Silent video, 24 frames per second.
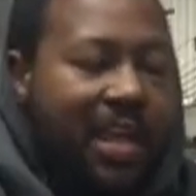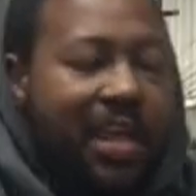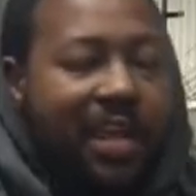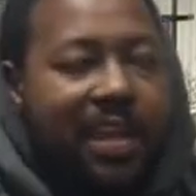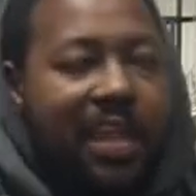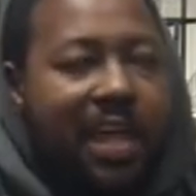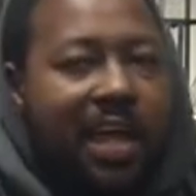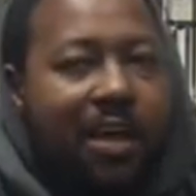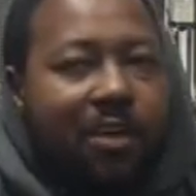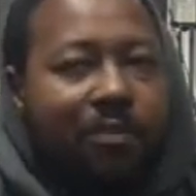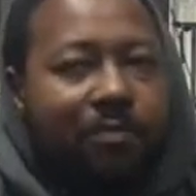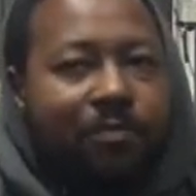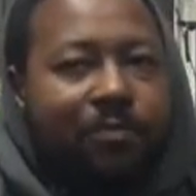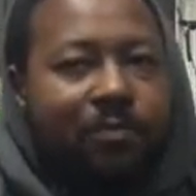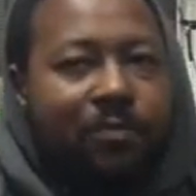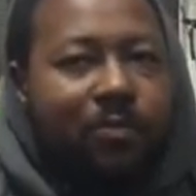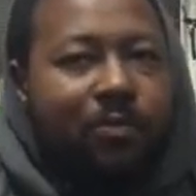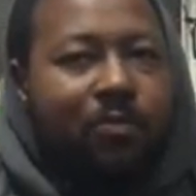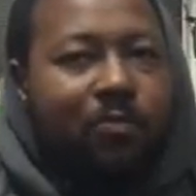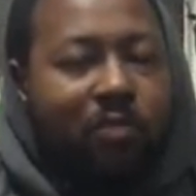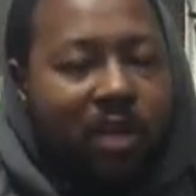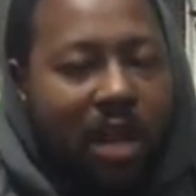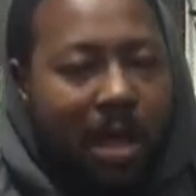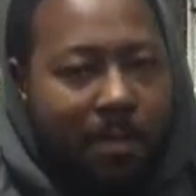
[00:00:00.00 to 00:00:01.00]
Now,
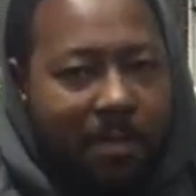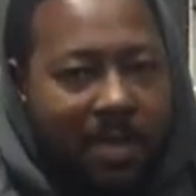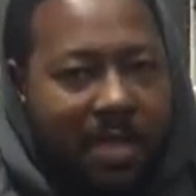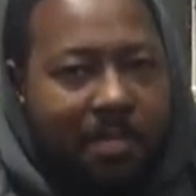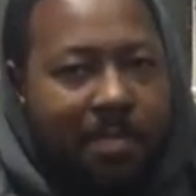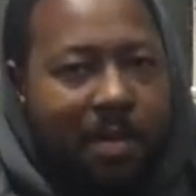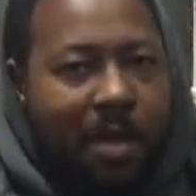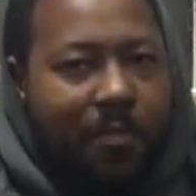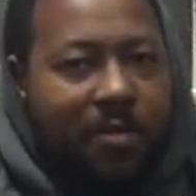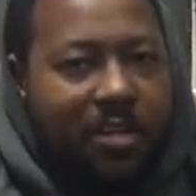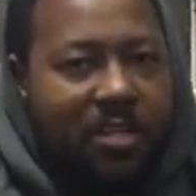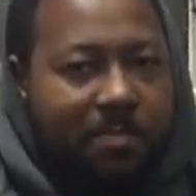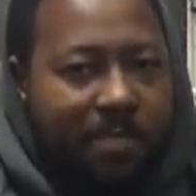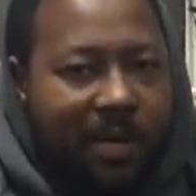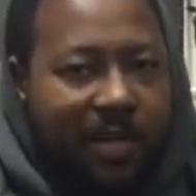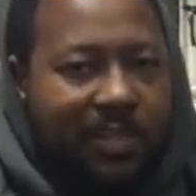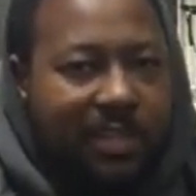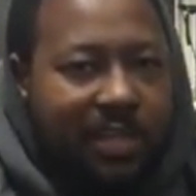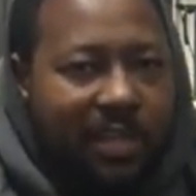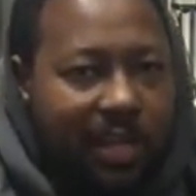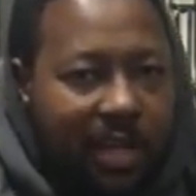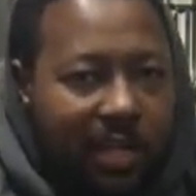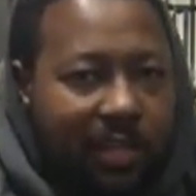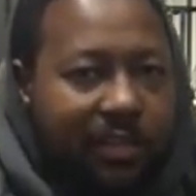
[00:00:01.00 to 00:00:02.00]
what I mean by
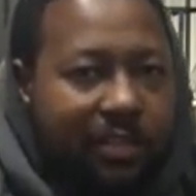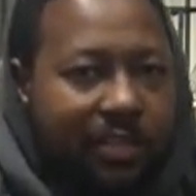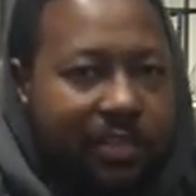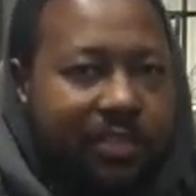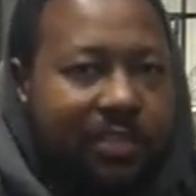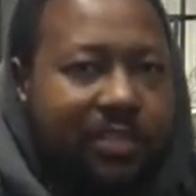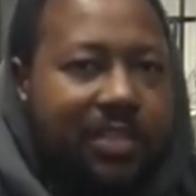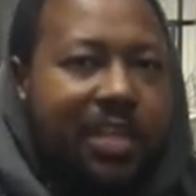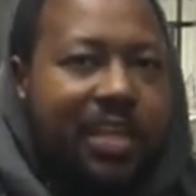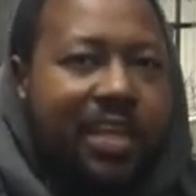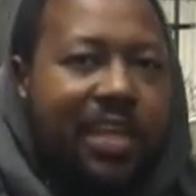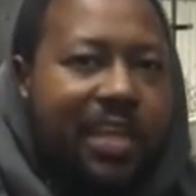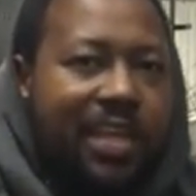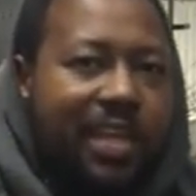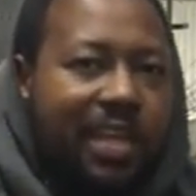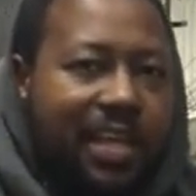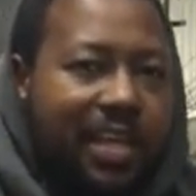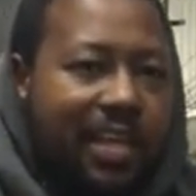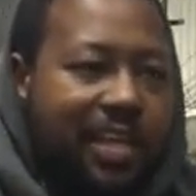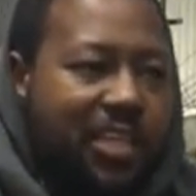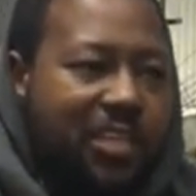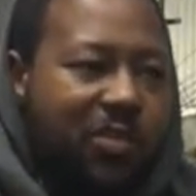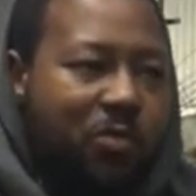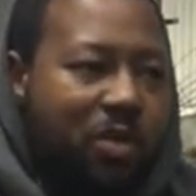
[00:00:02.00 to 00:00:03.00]
respective colors
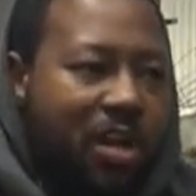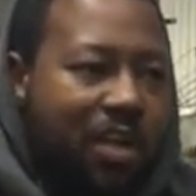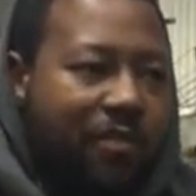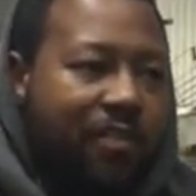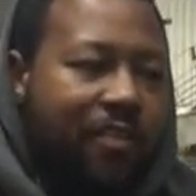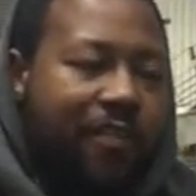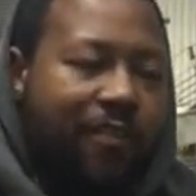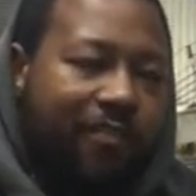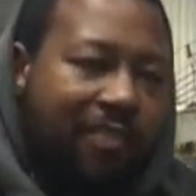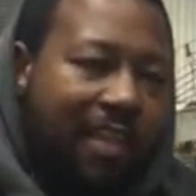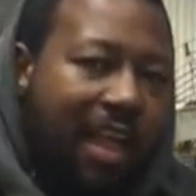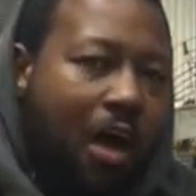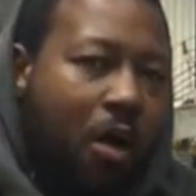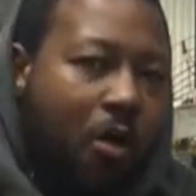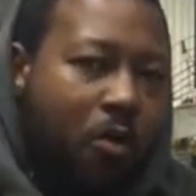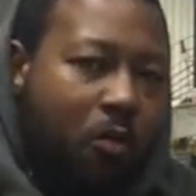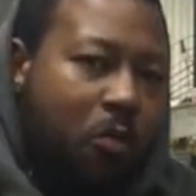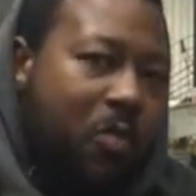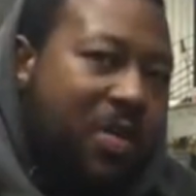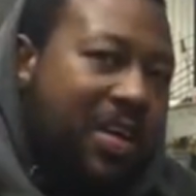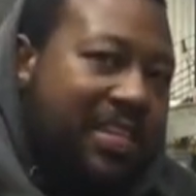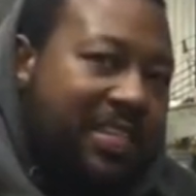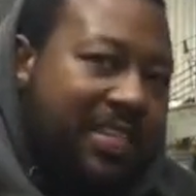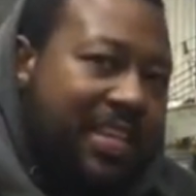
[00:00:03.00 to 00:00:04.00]
is whatever flower
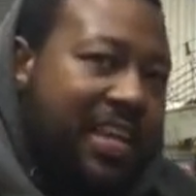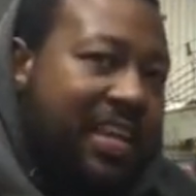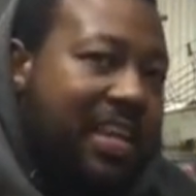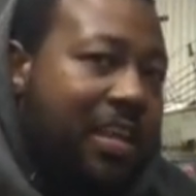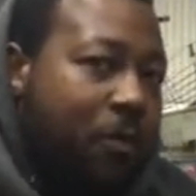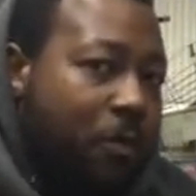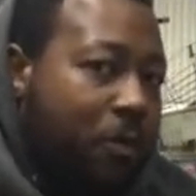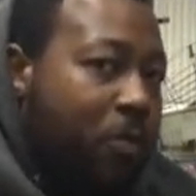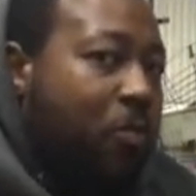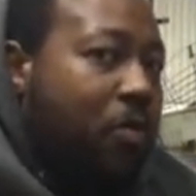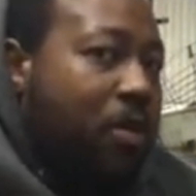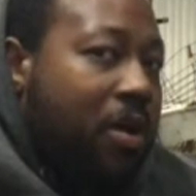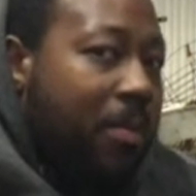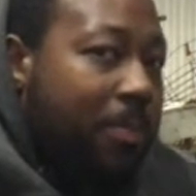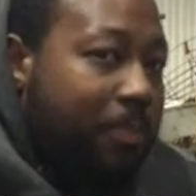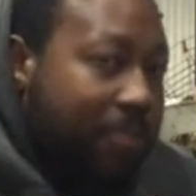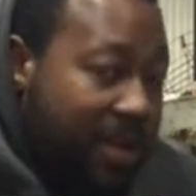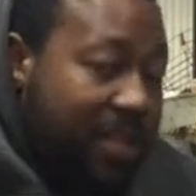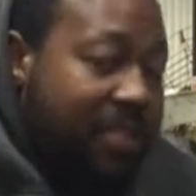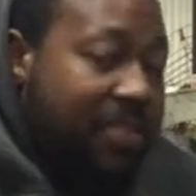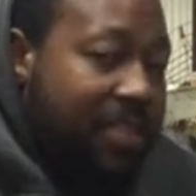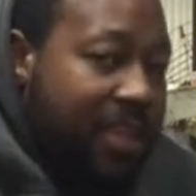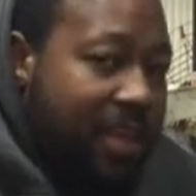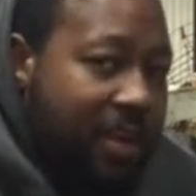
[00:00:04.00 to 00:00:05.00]
we tend that we want to
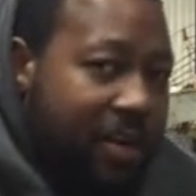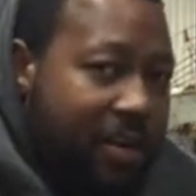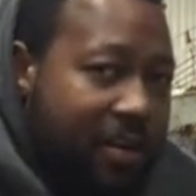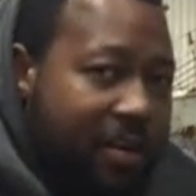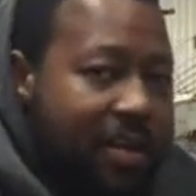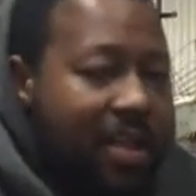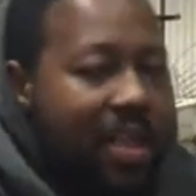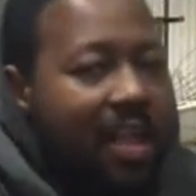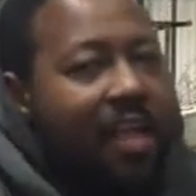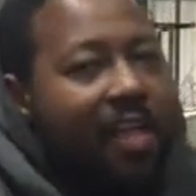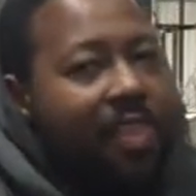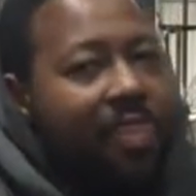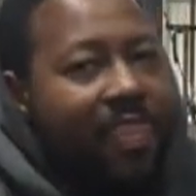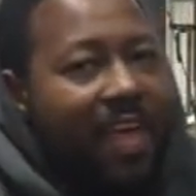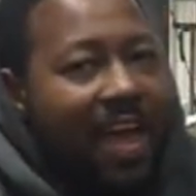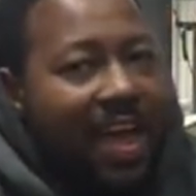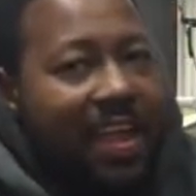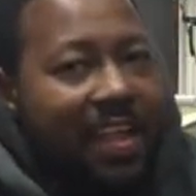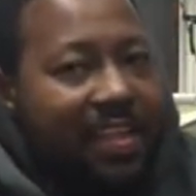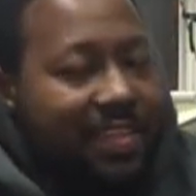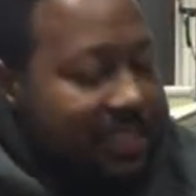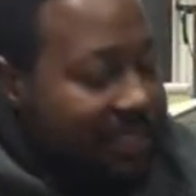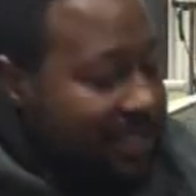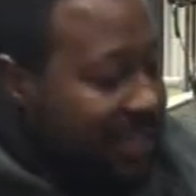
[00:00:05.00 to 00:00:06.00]
put there,
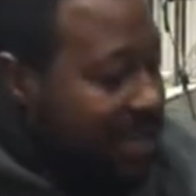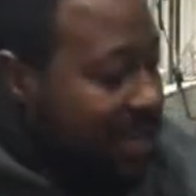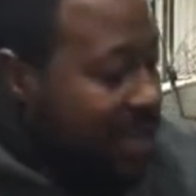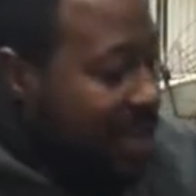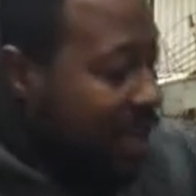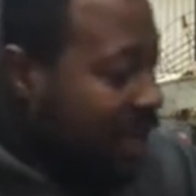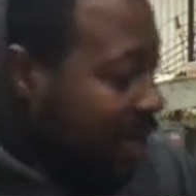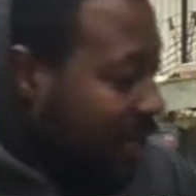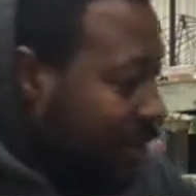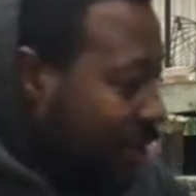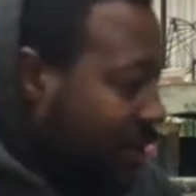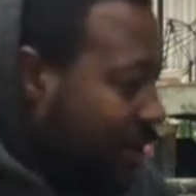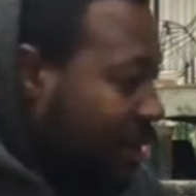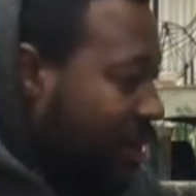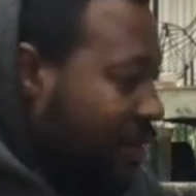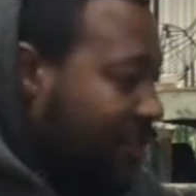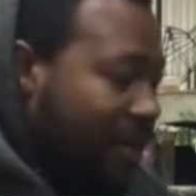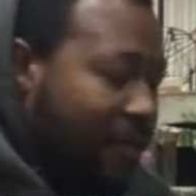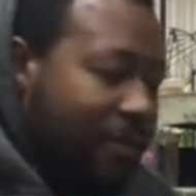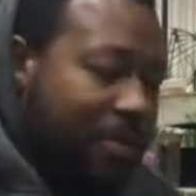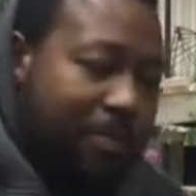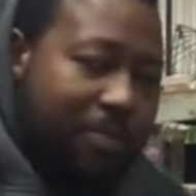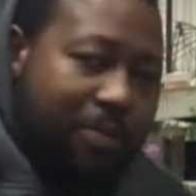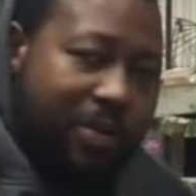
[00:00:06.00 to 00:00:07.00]
that is the color
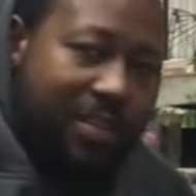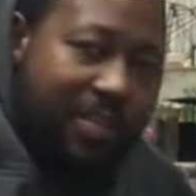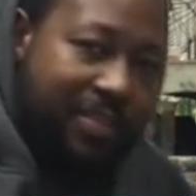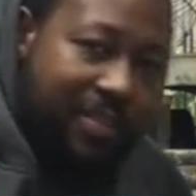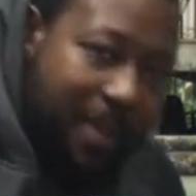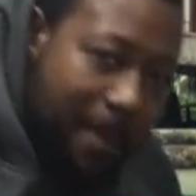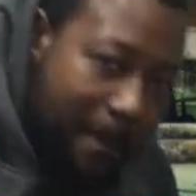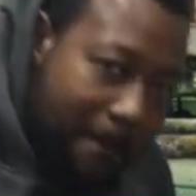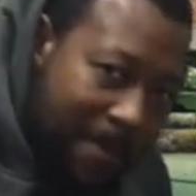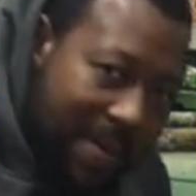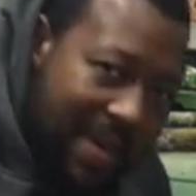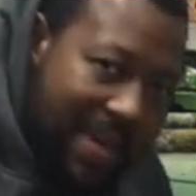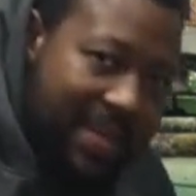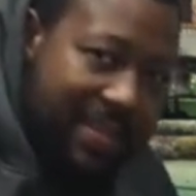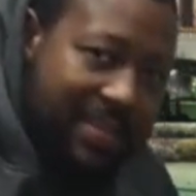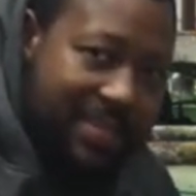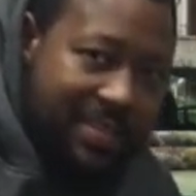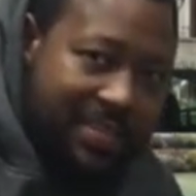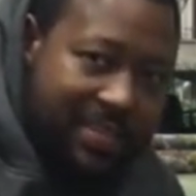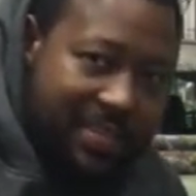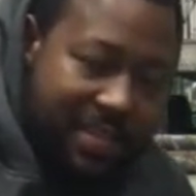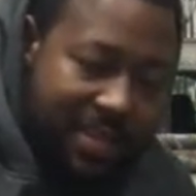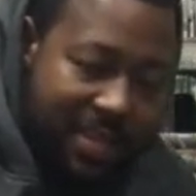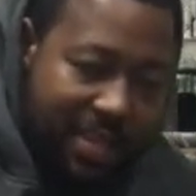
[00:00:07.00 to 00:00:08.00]
that we put the
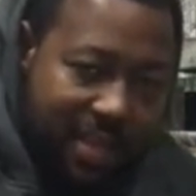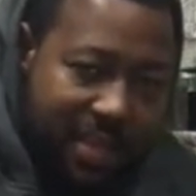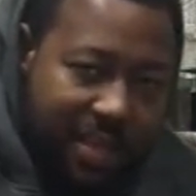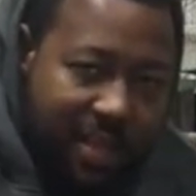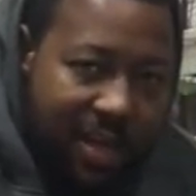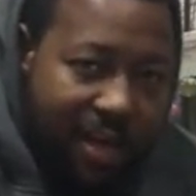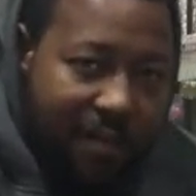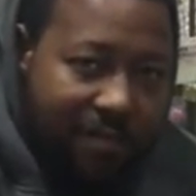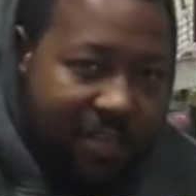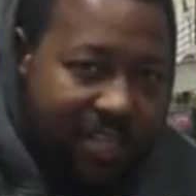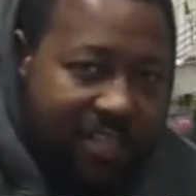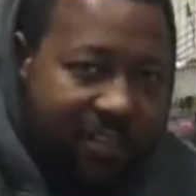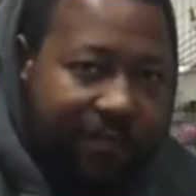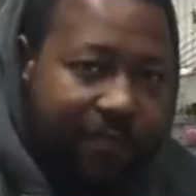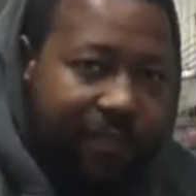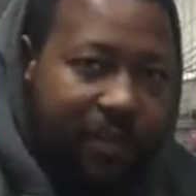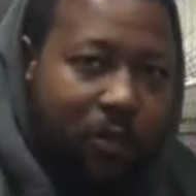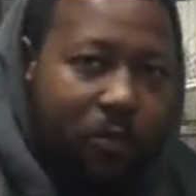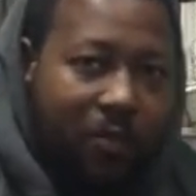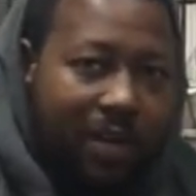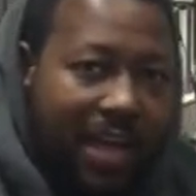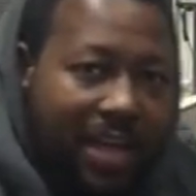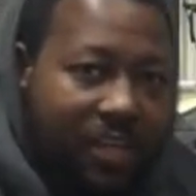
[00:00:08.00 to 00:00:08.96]
base of this float.